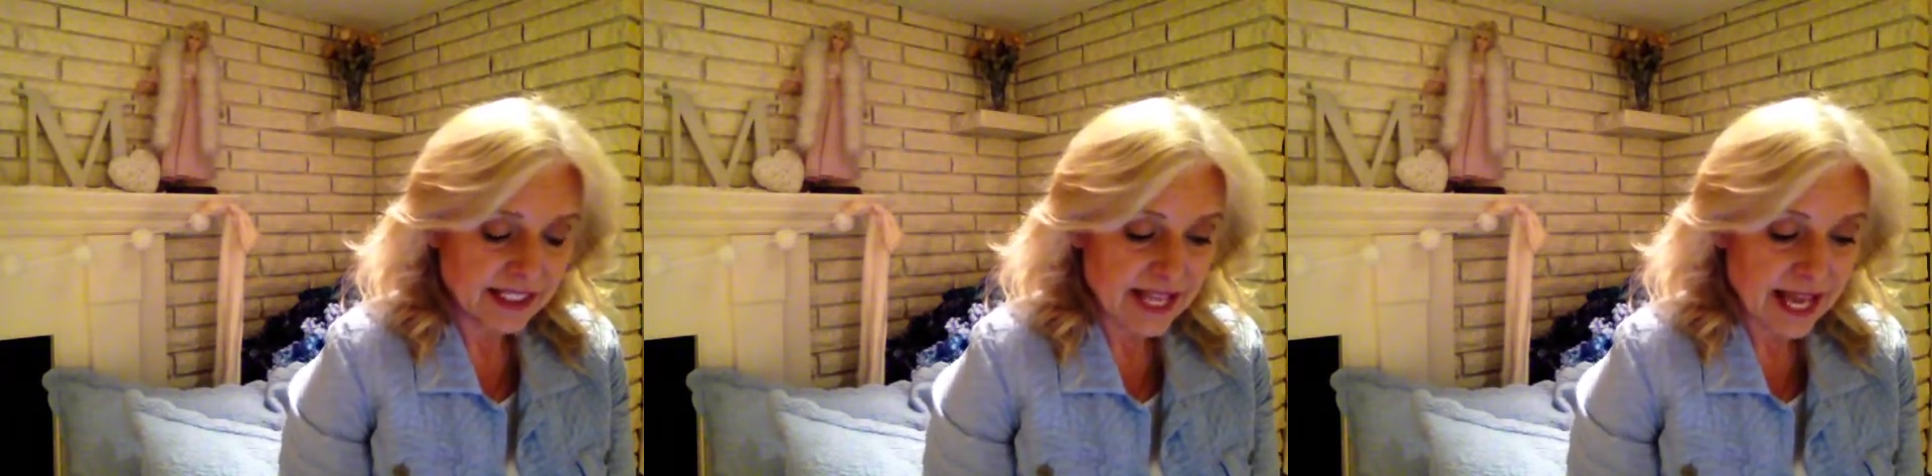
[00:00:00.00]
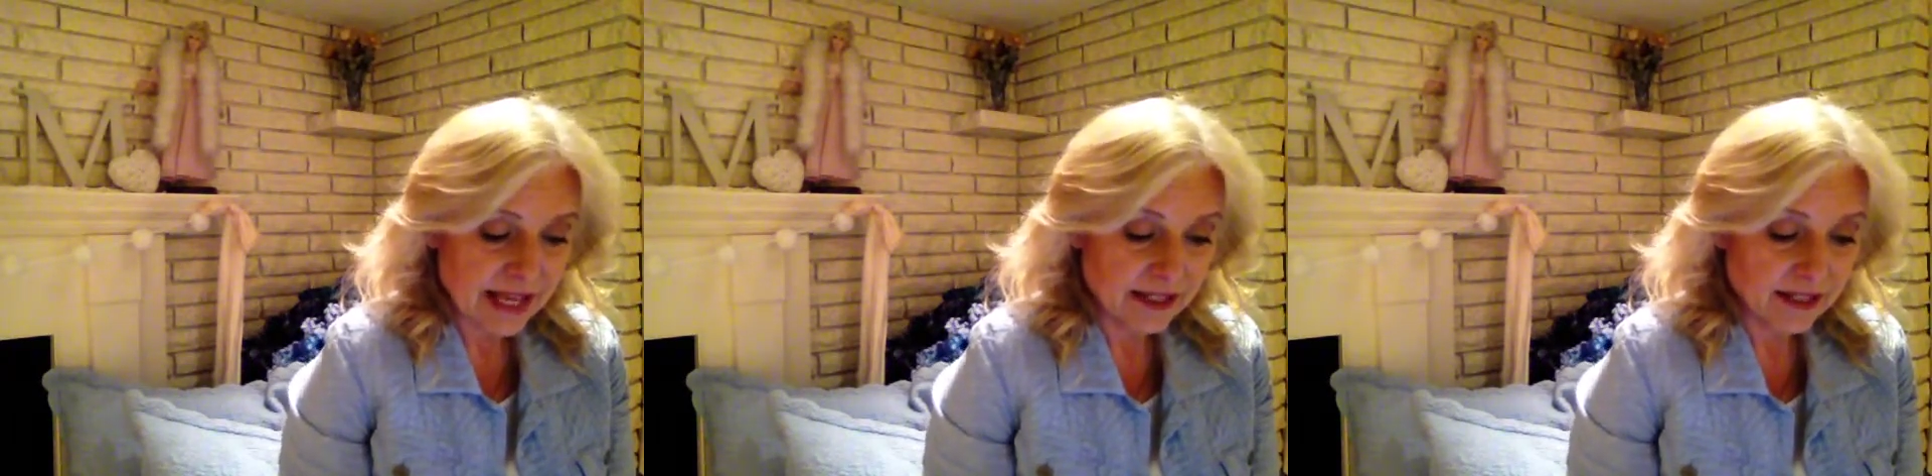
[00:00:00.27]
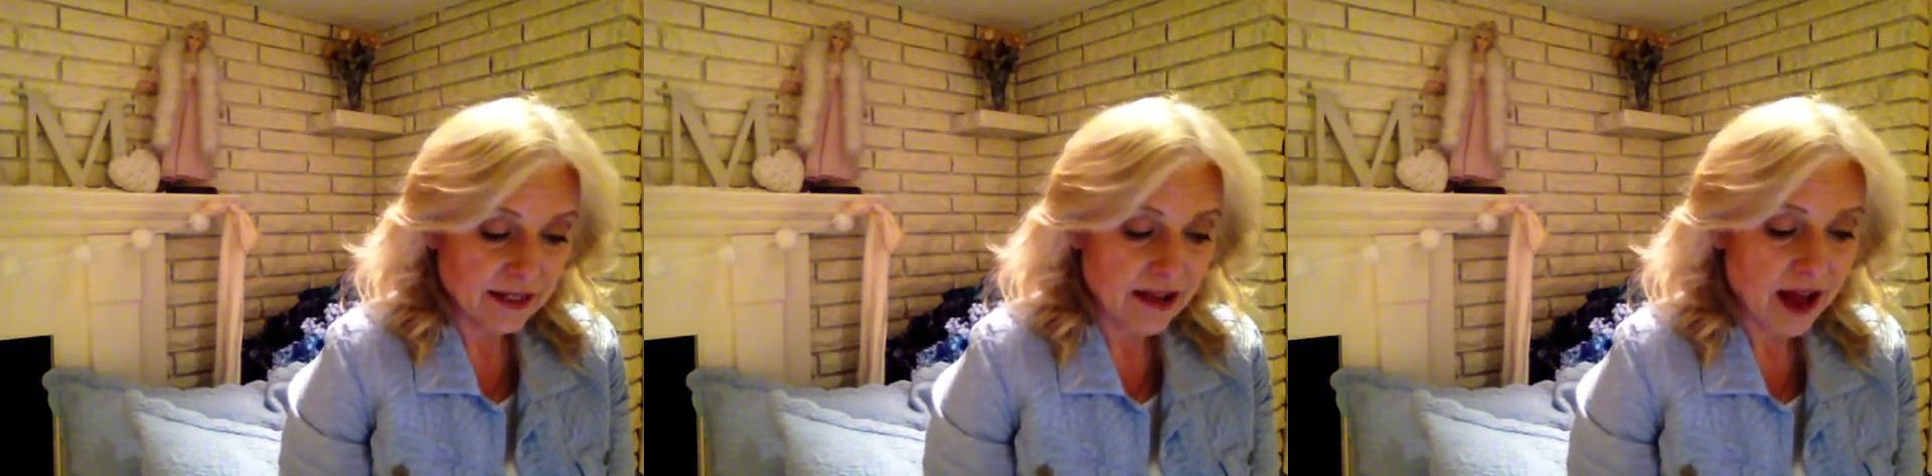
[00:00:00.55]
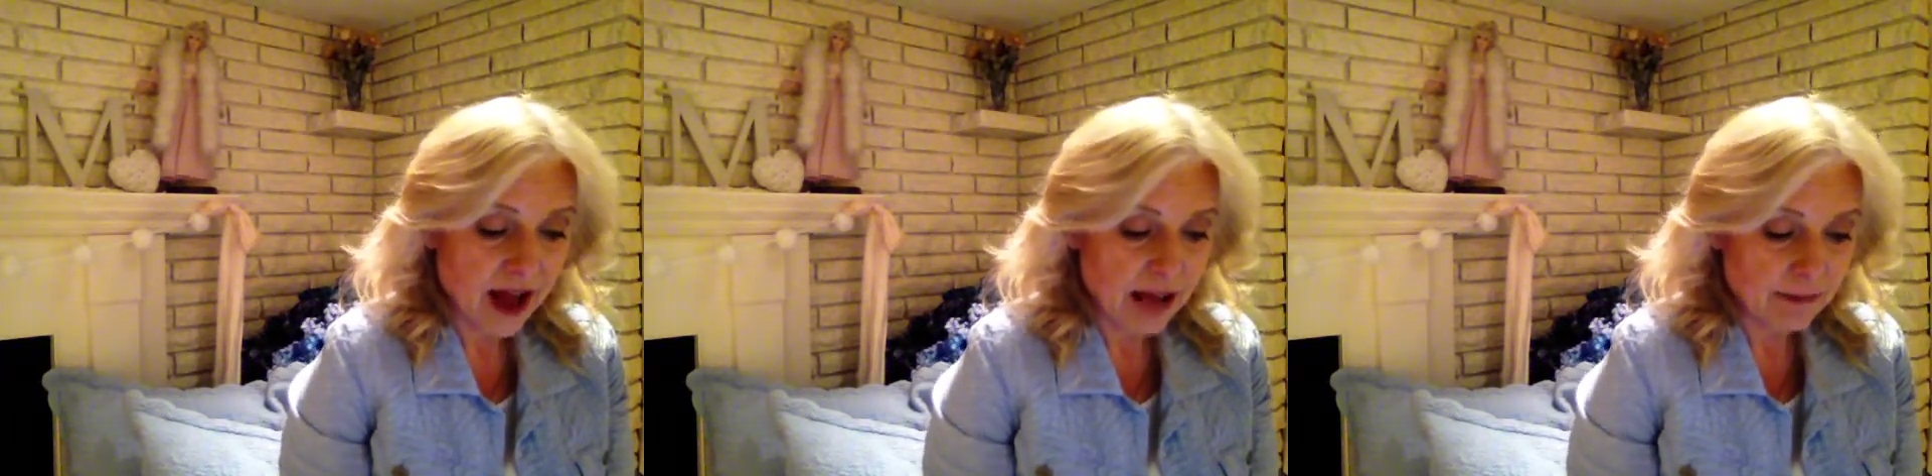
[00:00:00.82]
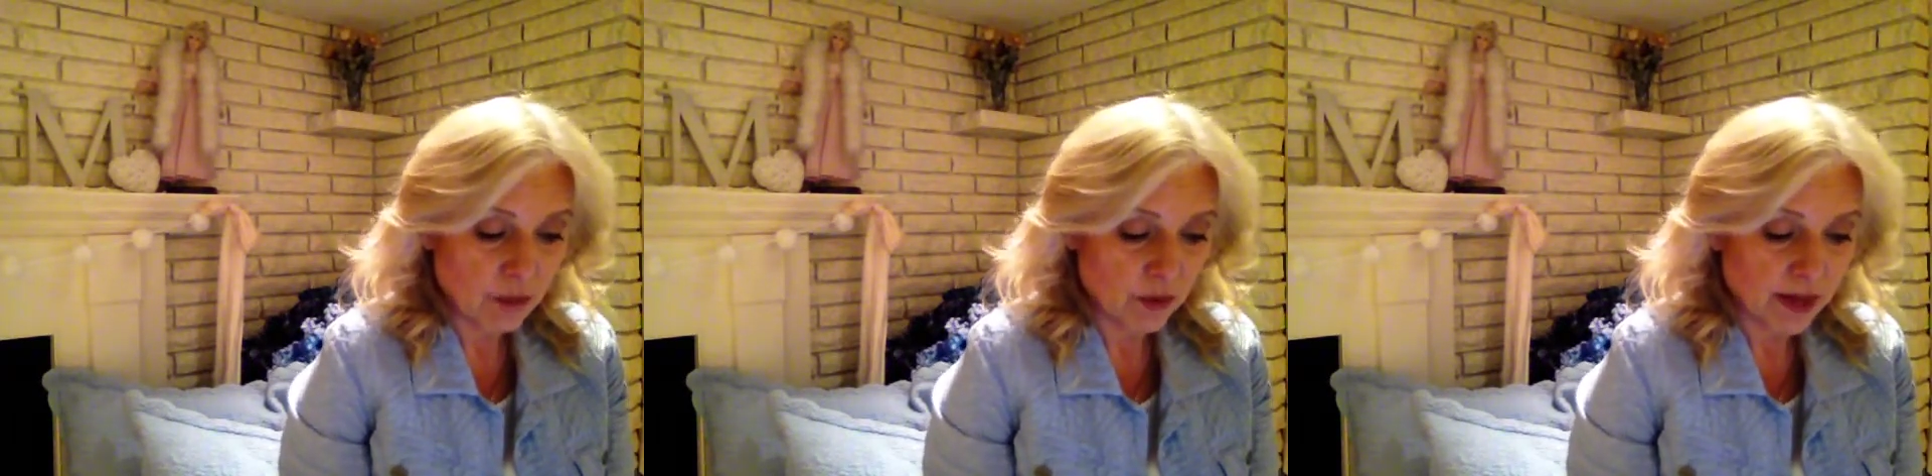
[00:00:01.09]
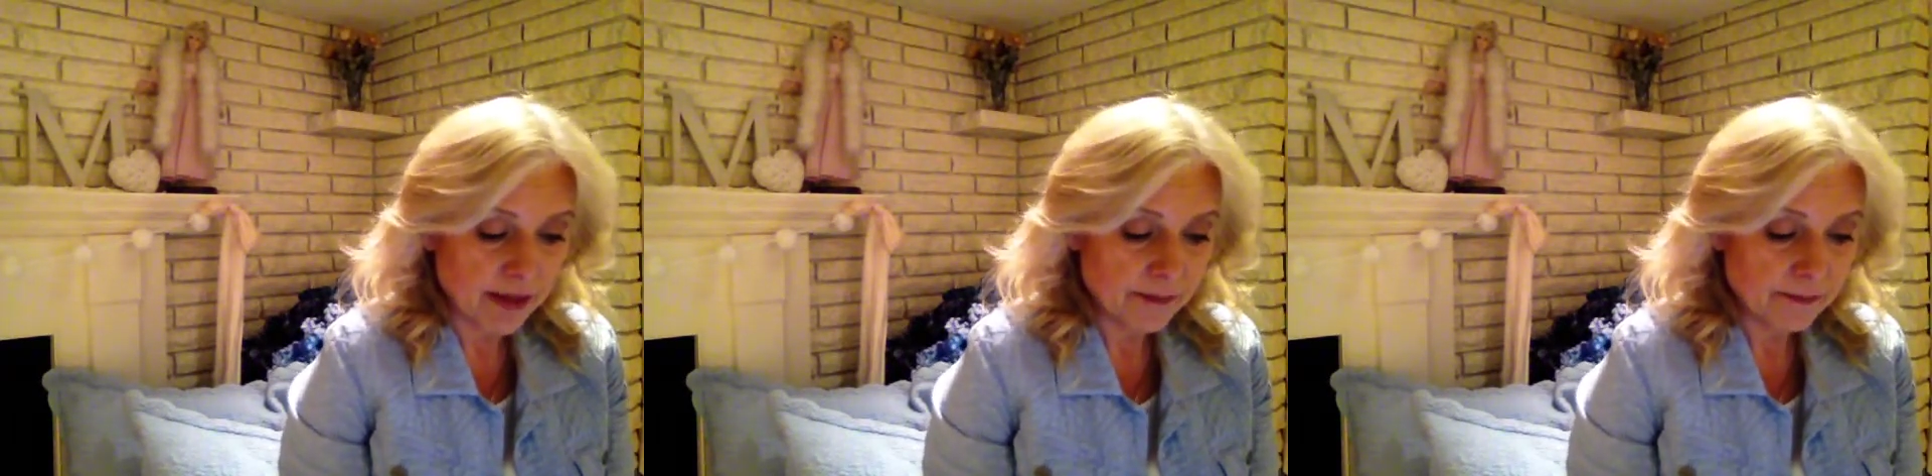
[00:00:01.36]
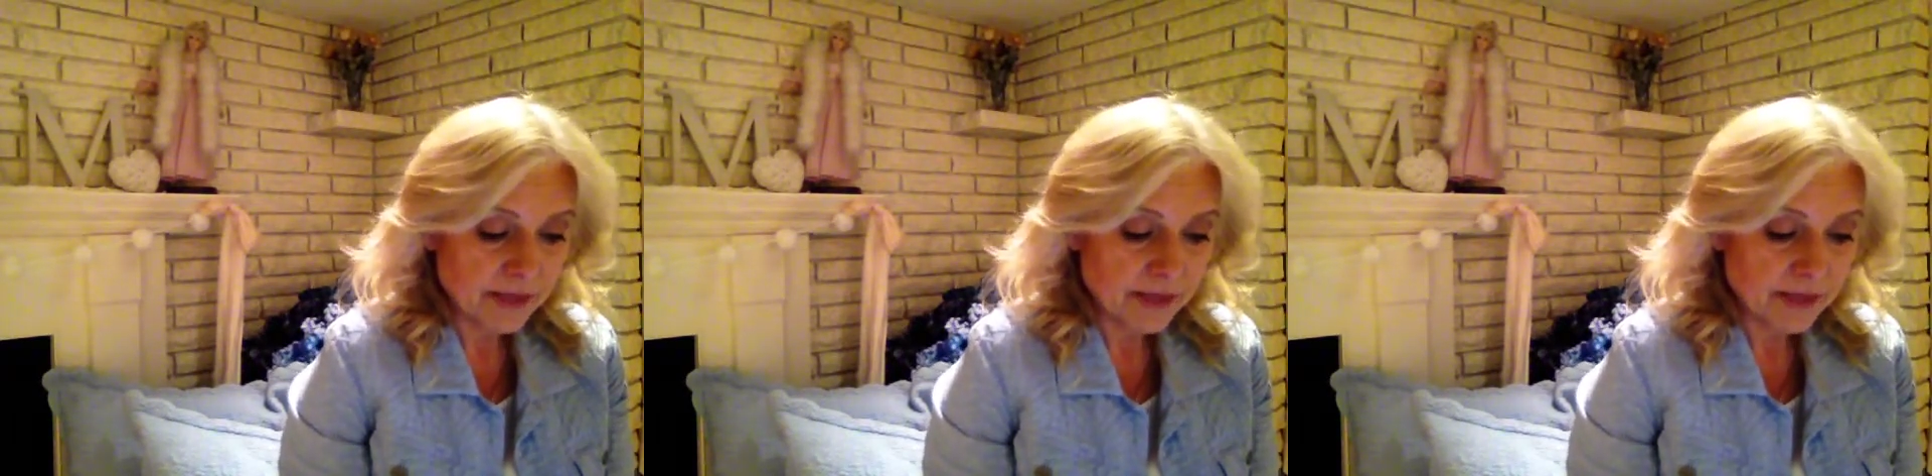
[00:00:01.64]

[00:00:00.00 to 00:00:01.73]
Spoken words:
Sand, Hot Mocha,